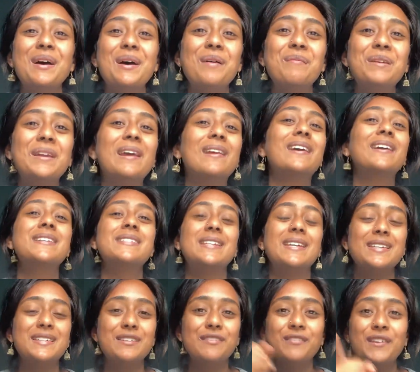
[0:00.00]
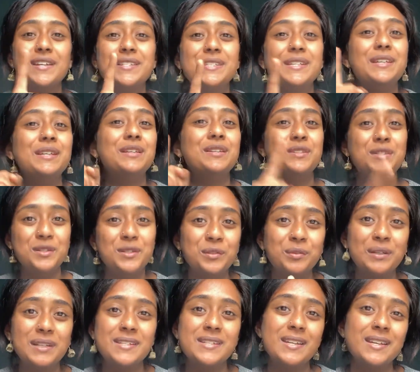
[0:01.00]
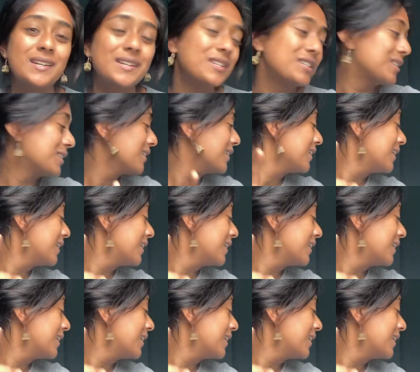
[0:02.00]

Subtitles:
But yeah, like I said, firstly, do your research.